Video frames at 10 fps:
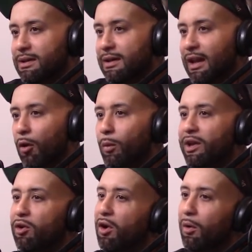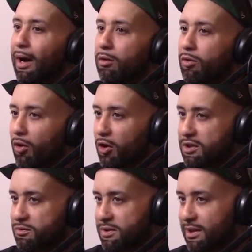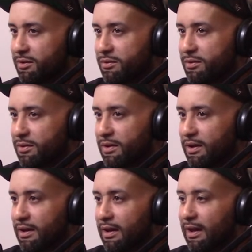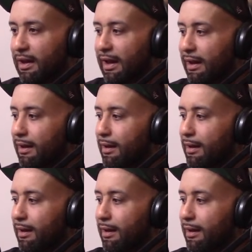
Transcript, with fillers: Like yeah. we don't know how to ask for stuff. Yeah. Like,